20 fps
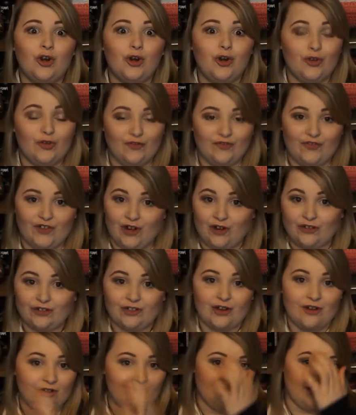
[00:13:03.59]
dark
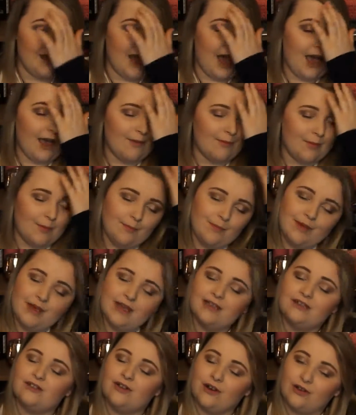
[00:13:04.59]
chocolate. I am a big
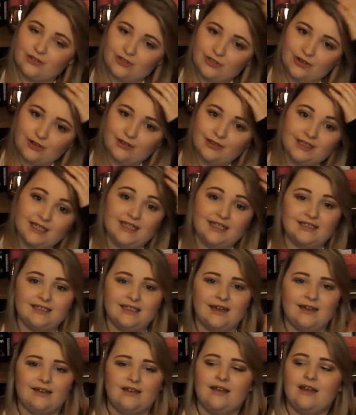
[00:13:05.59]
dark chocolate eater.
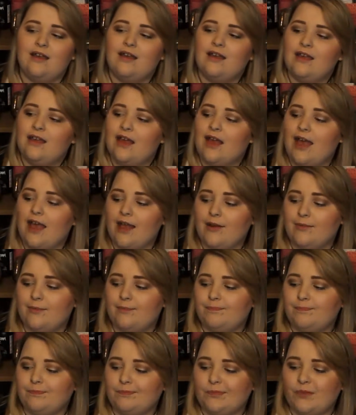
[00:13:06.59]

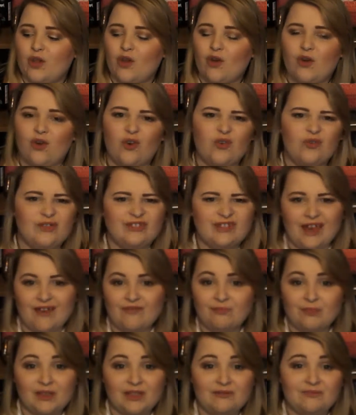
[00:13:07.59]
Always have been.
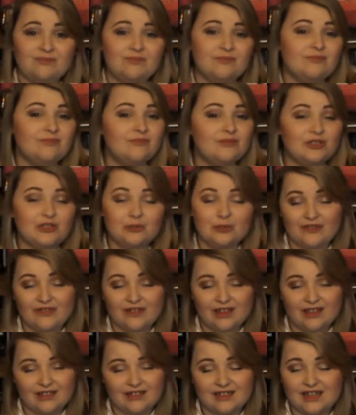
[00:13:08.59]
Much prefer the
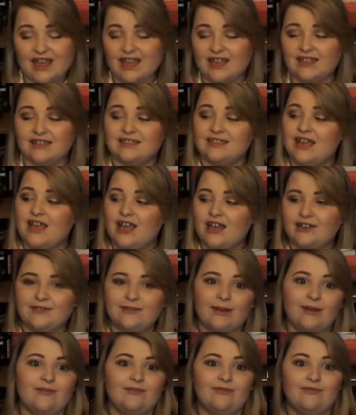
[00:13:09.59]
taste. So I was
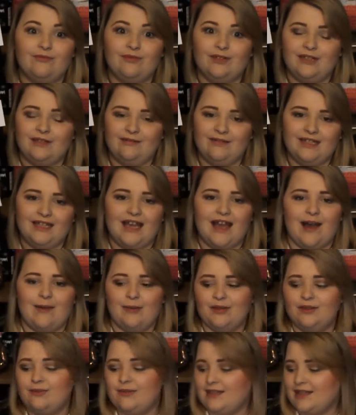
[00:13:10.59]
really happy to eat
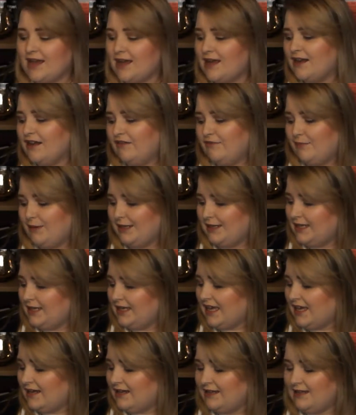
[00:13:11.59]
that, and I've been like kind of
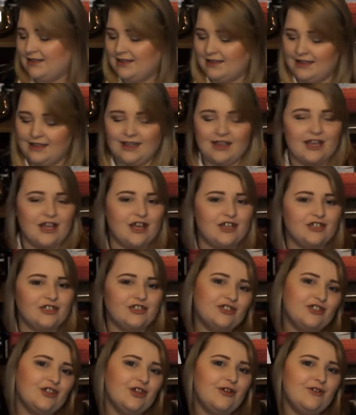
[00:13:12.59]

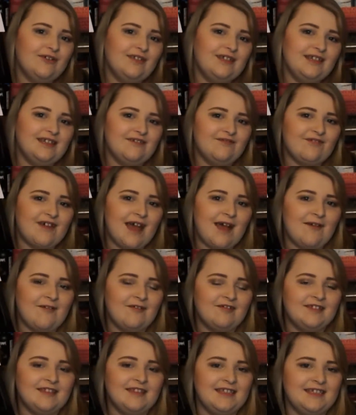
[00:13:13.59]
slowly devouring
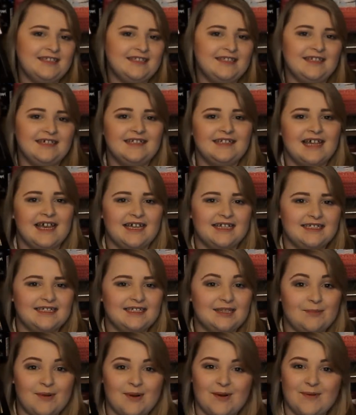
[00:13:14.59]
these little eggs at the
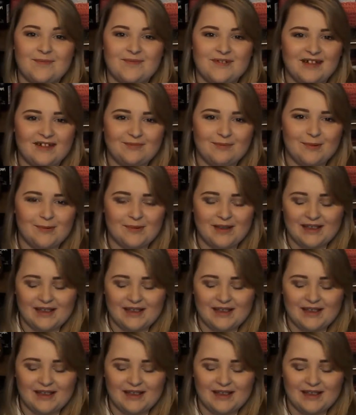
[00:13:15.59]
bottom while I've been waiting for